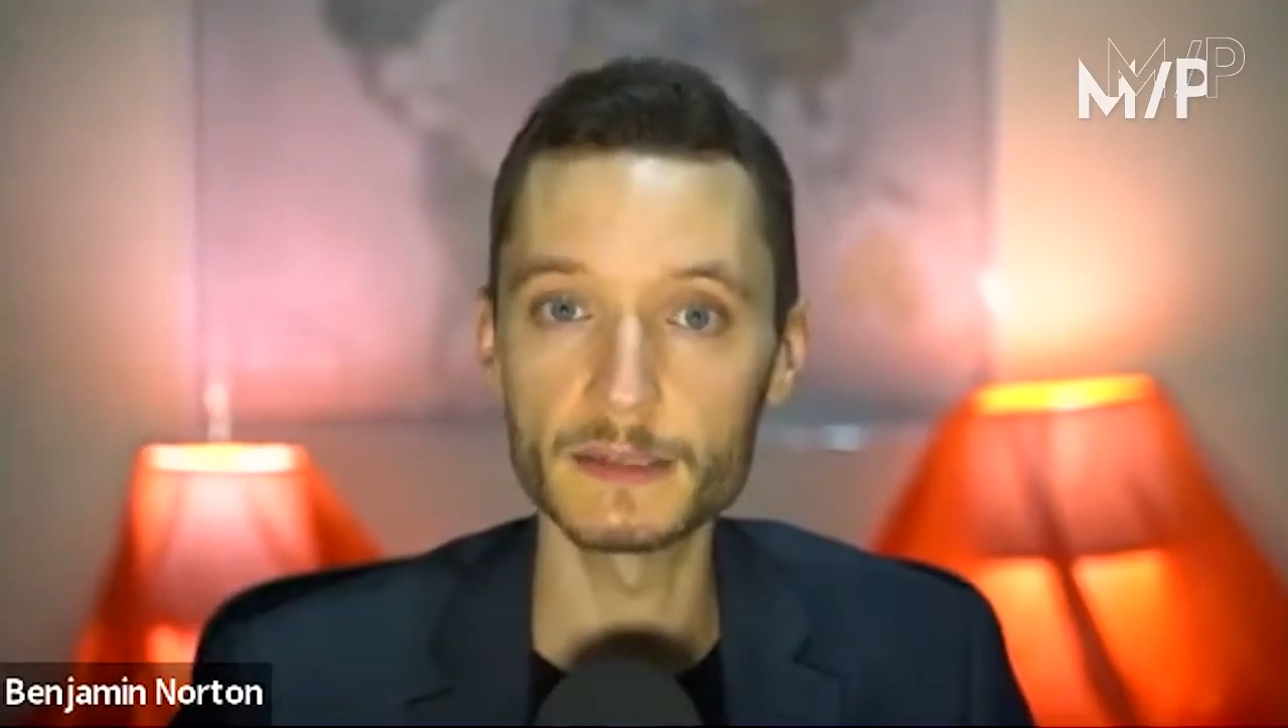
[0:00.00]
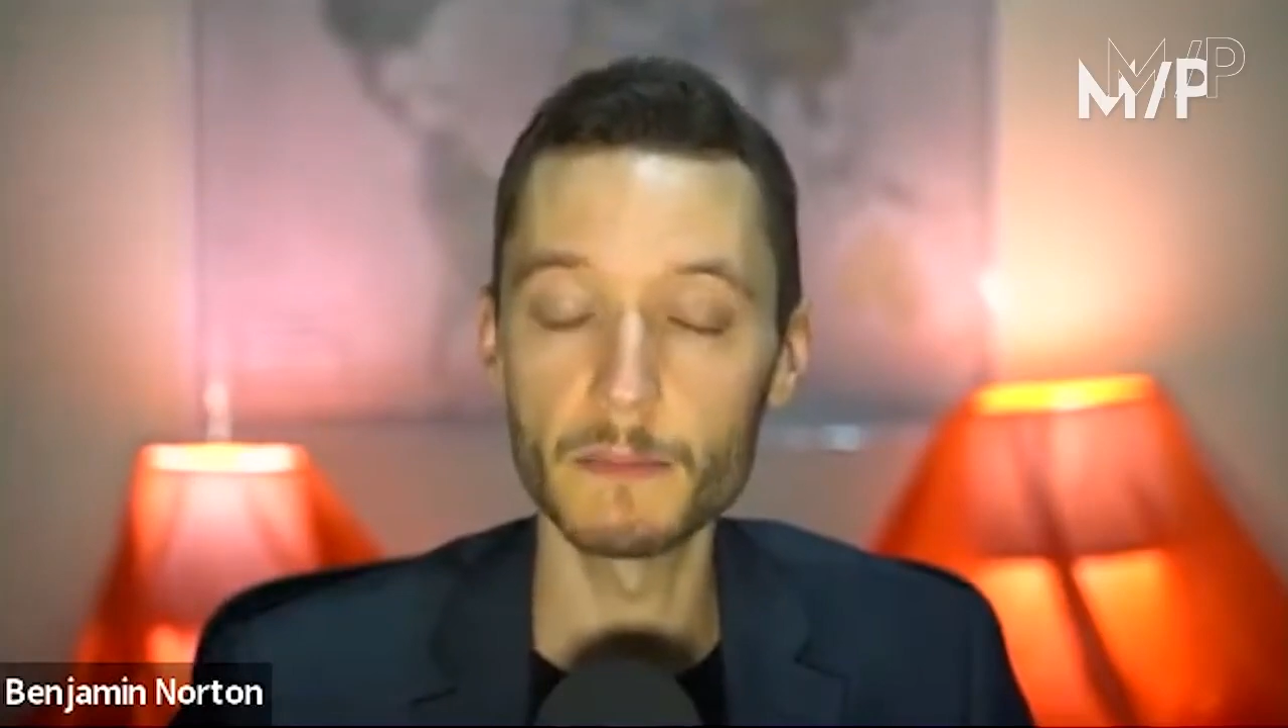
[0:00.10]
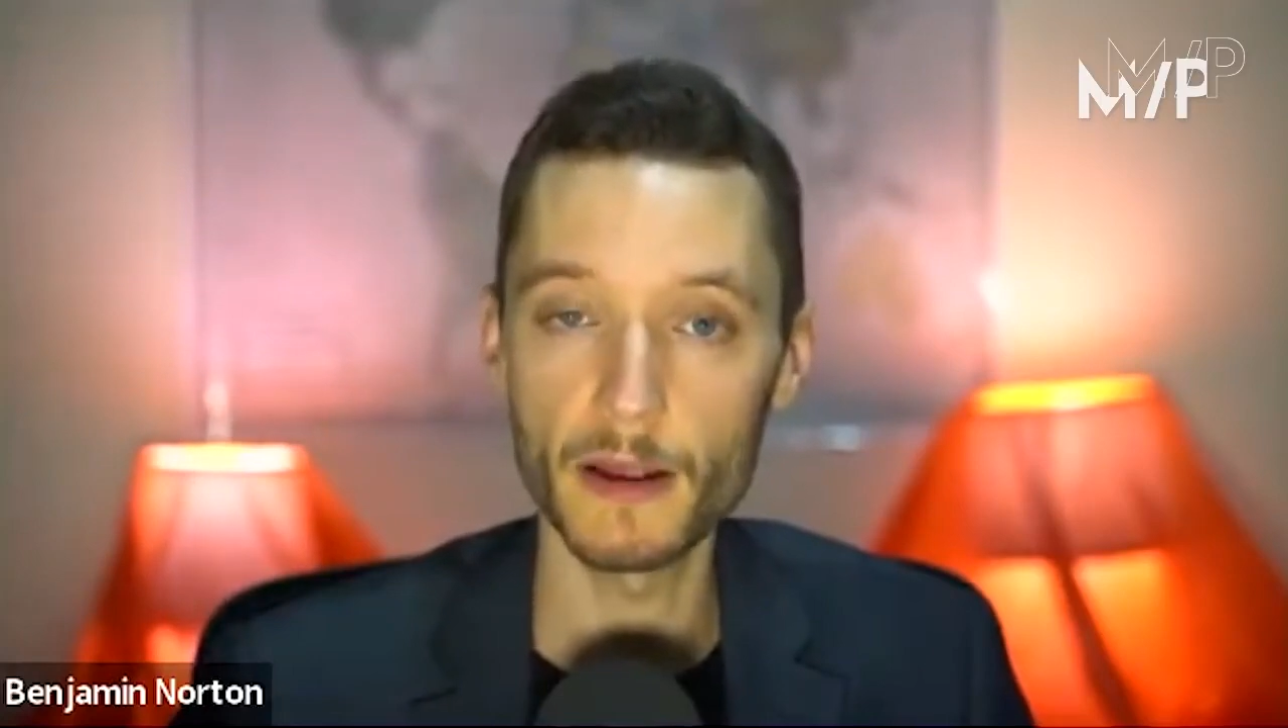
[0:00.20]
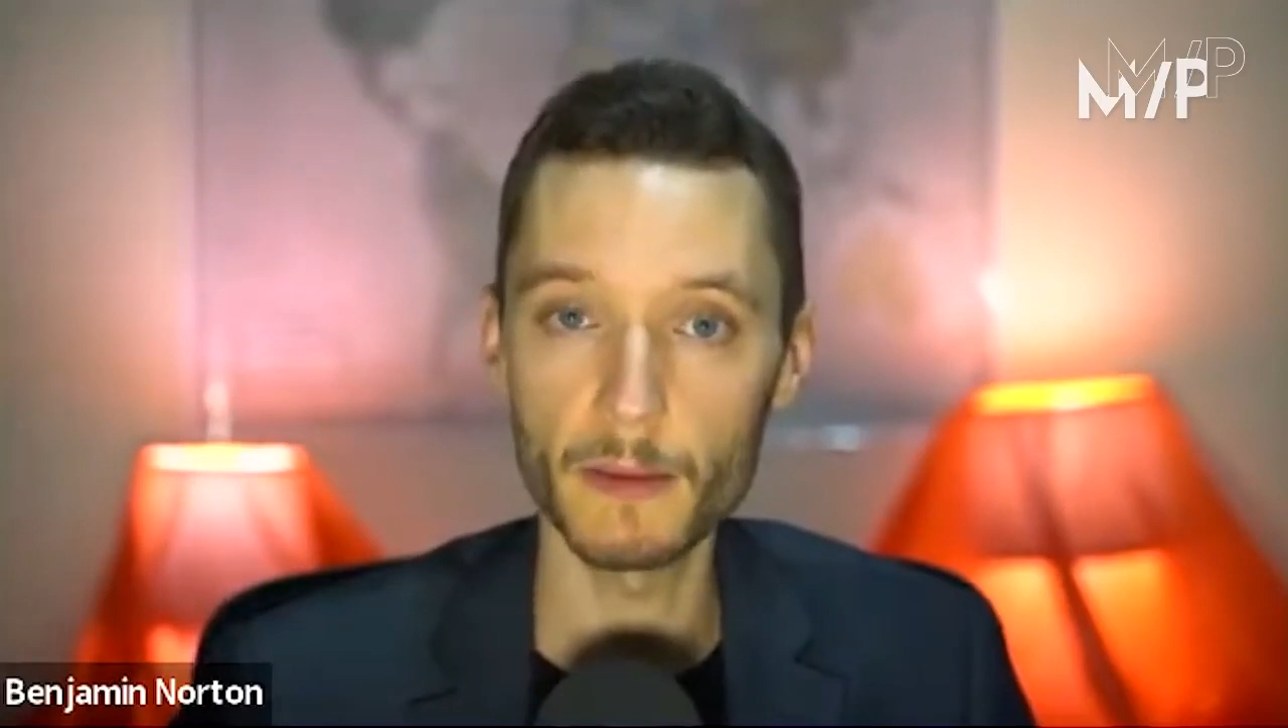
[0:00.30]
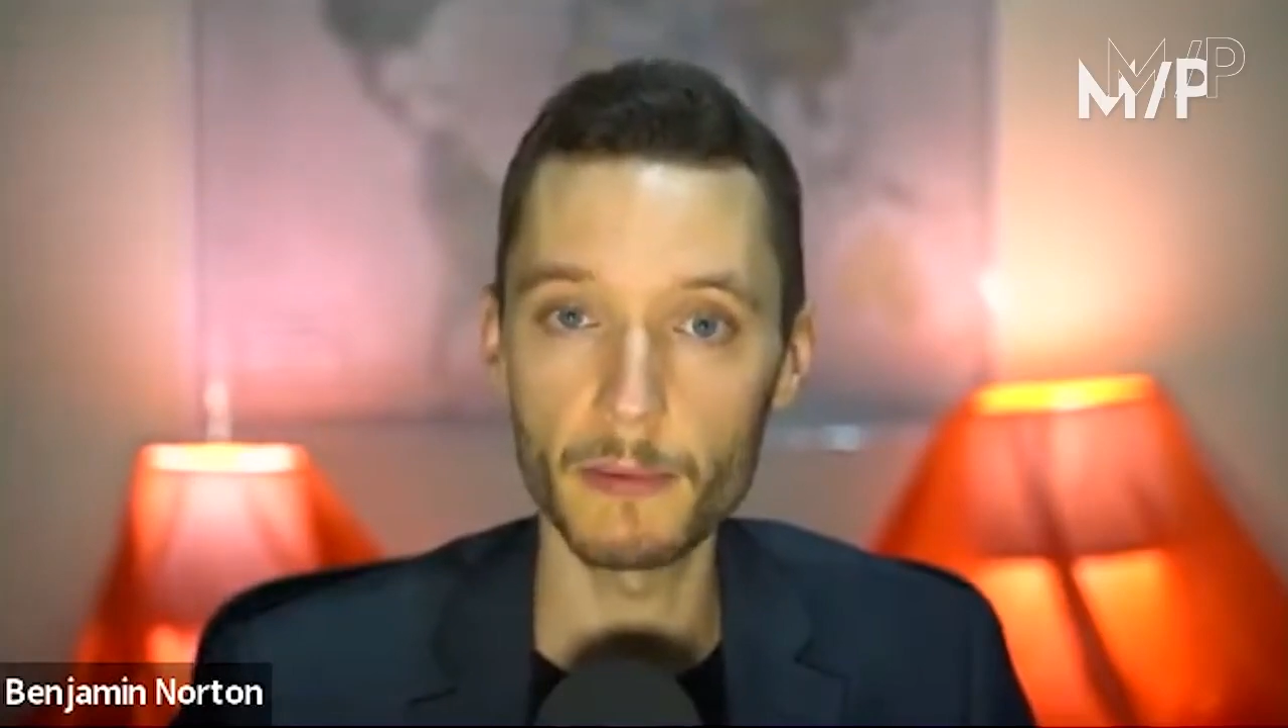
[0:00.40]

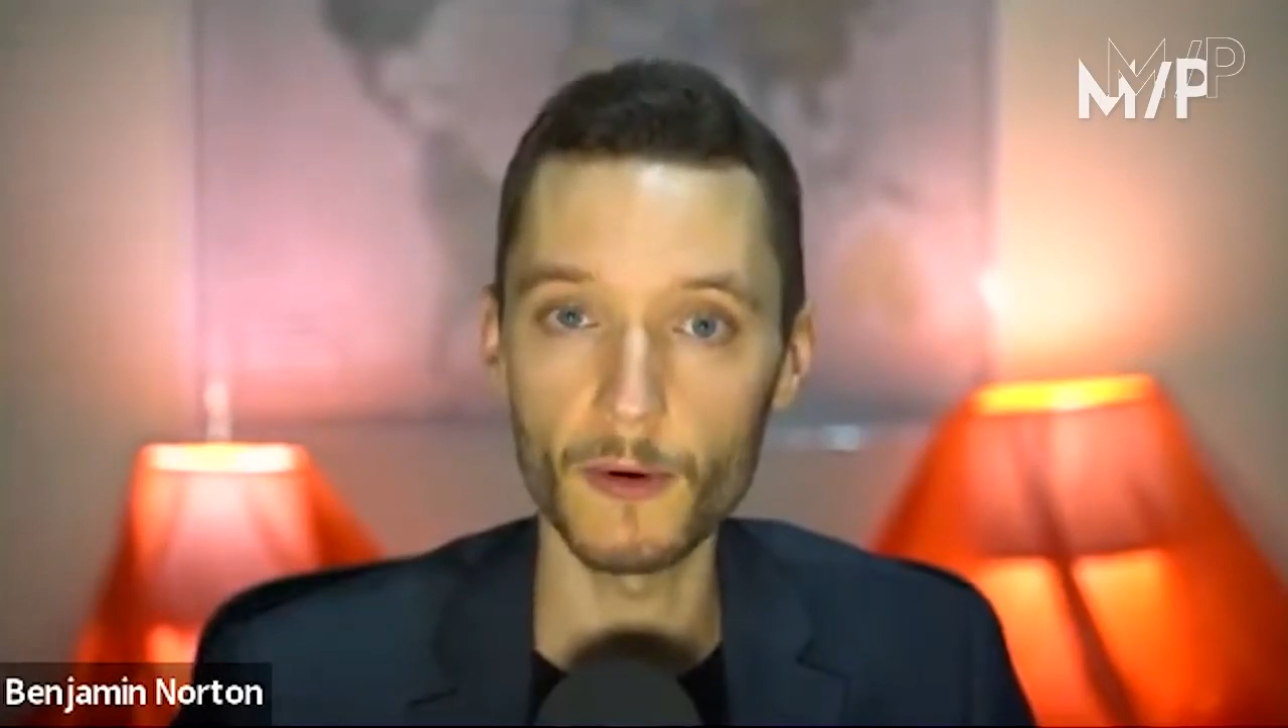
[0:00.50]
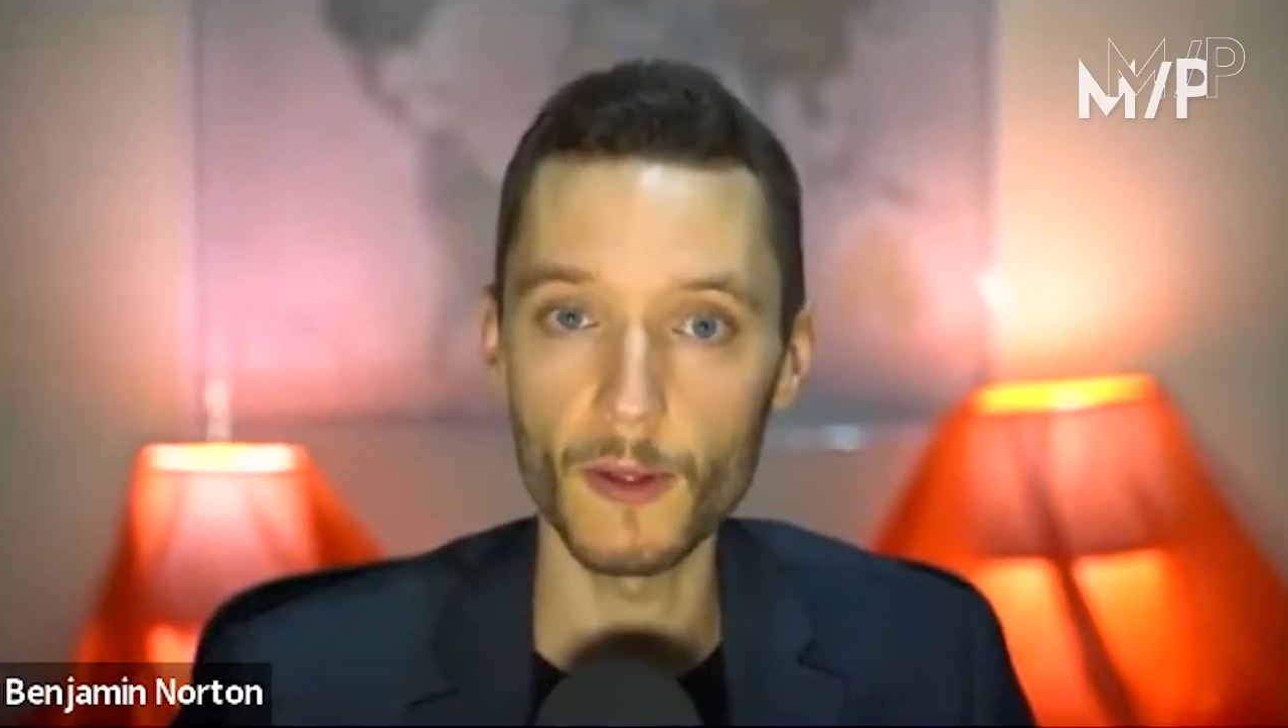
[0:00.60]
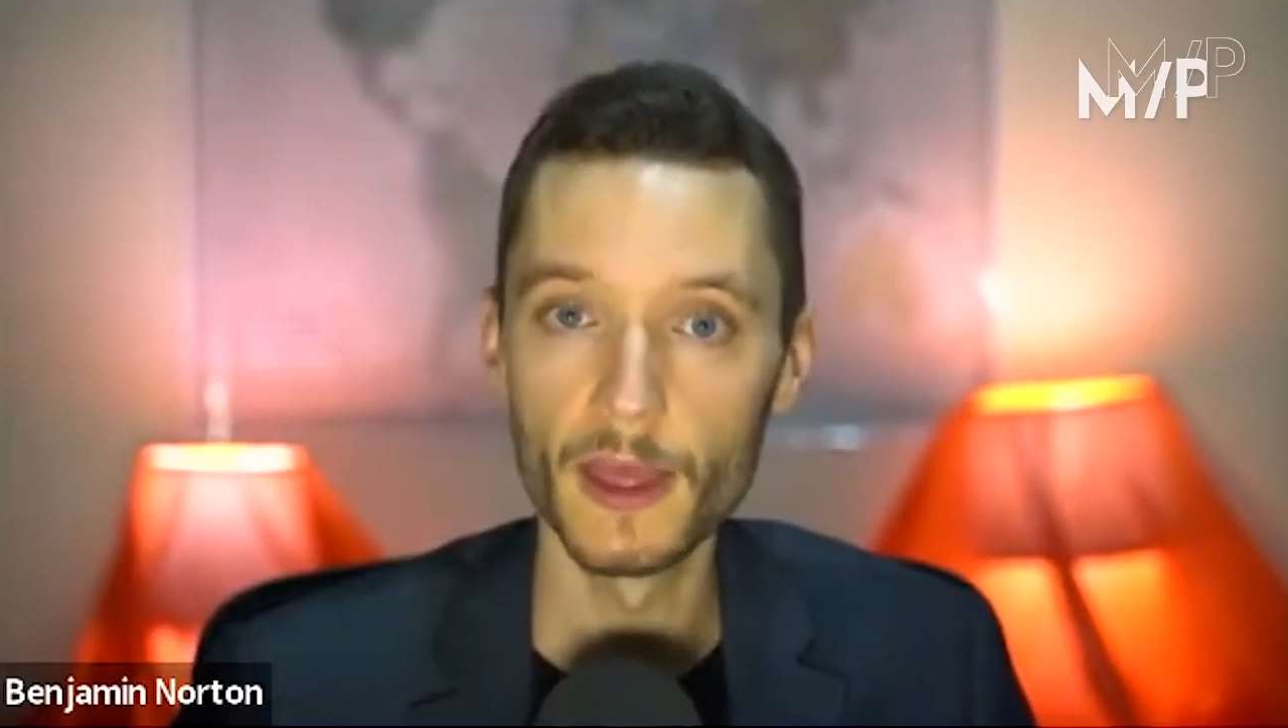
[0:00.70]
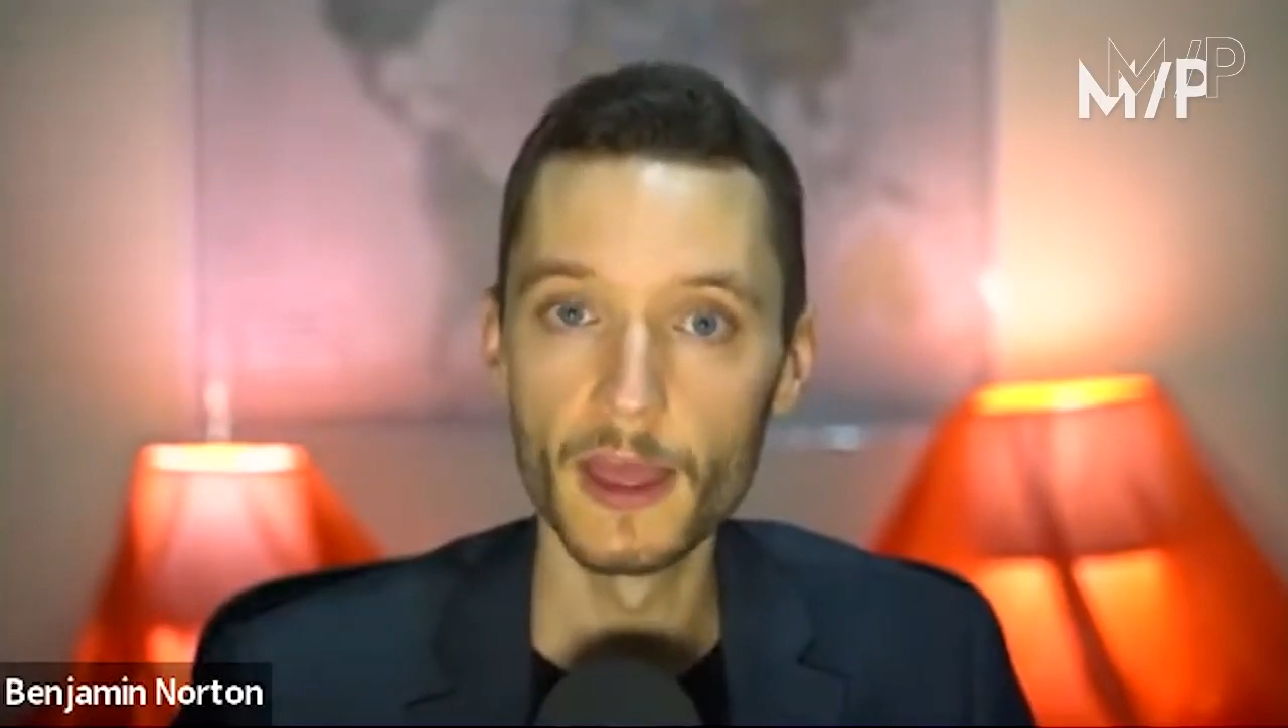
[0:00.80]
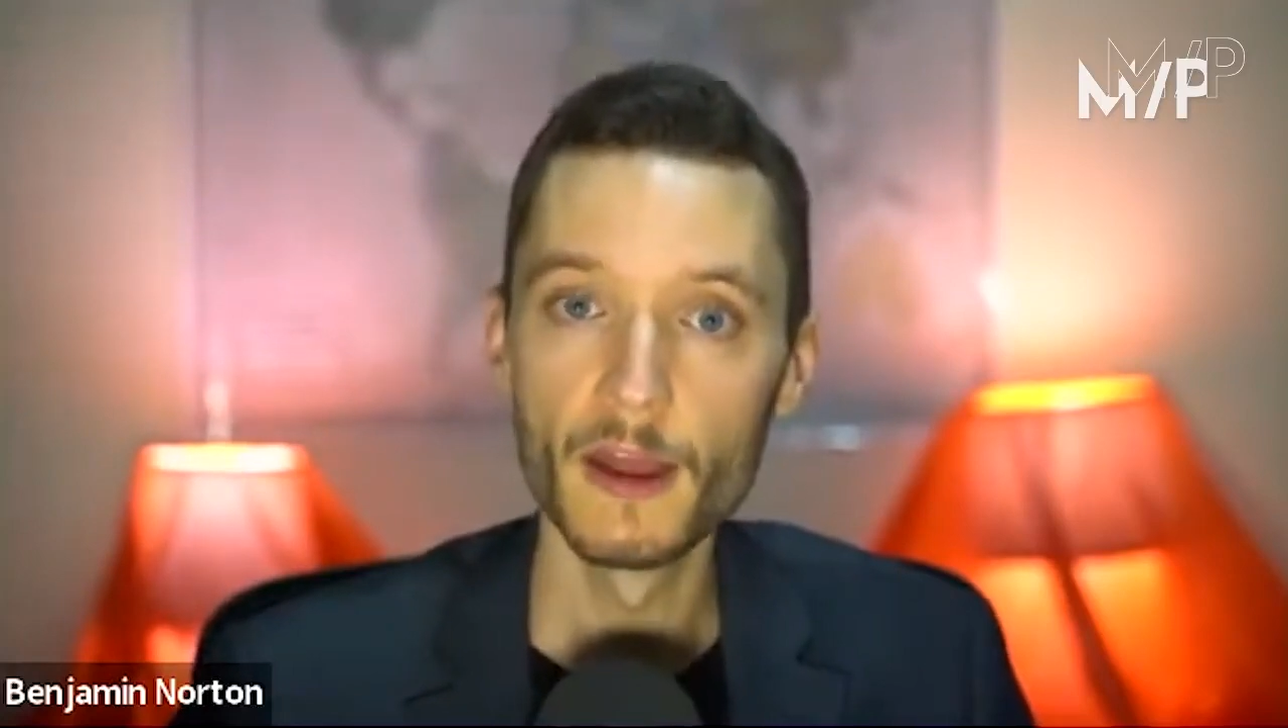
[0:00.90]

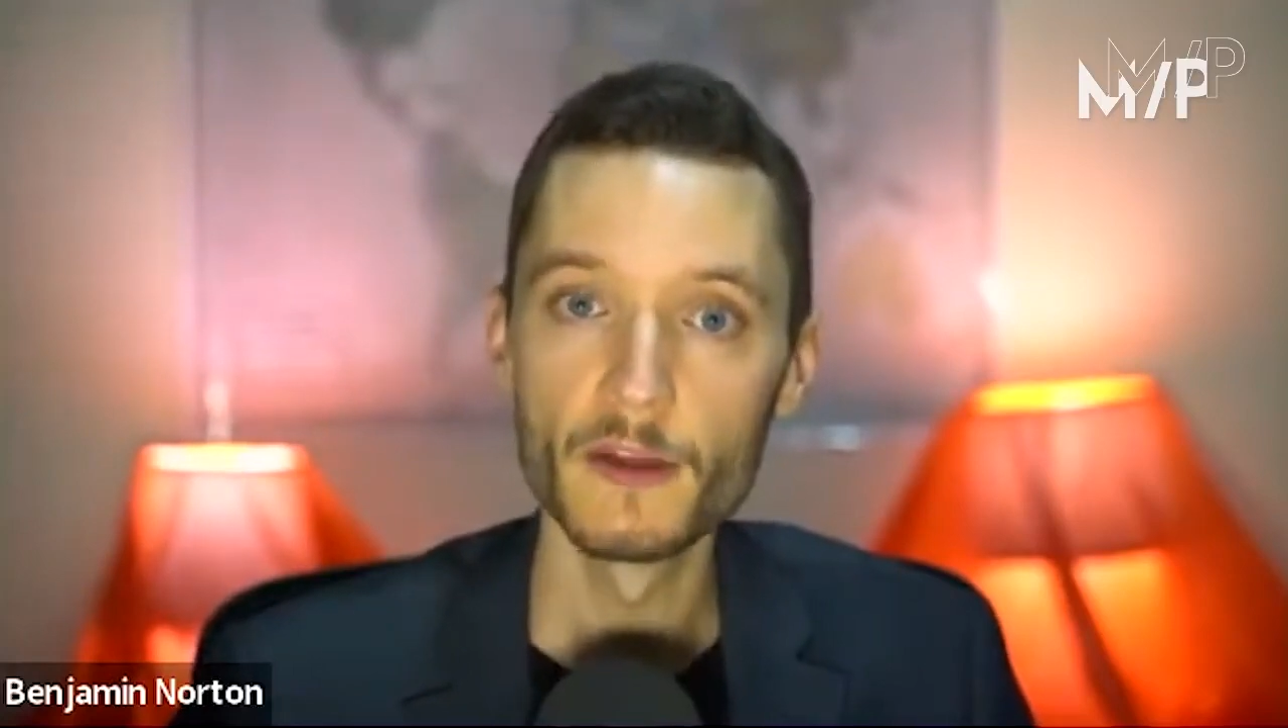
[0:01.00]
Mariupol